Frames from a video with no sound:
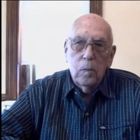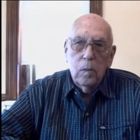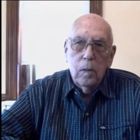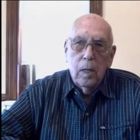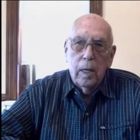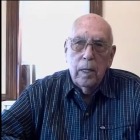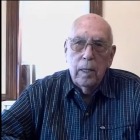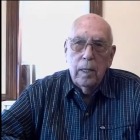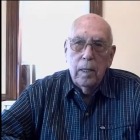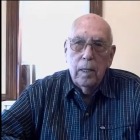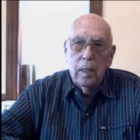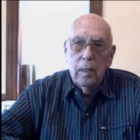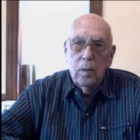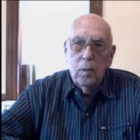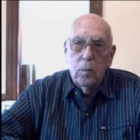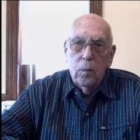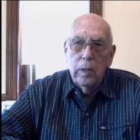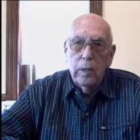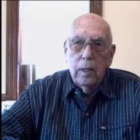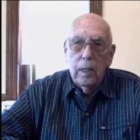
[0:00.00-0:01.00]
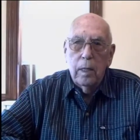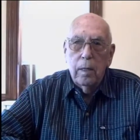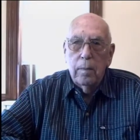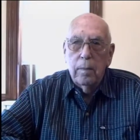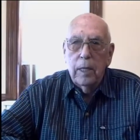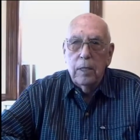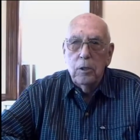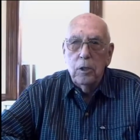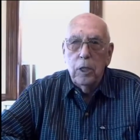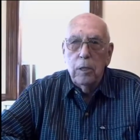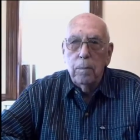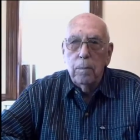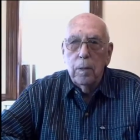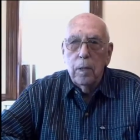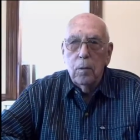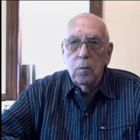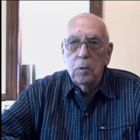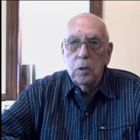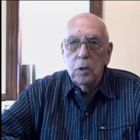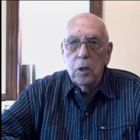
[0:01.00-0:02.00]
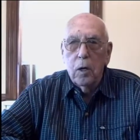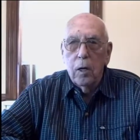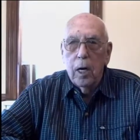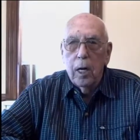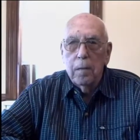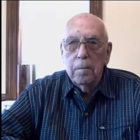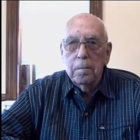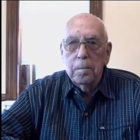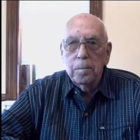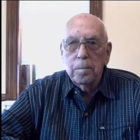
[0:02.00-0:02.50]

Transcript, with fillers: I went to get my Jeep and it was gone.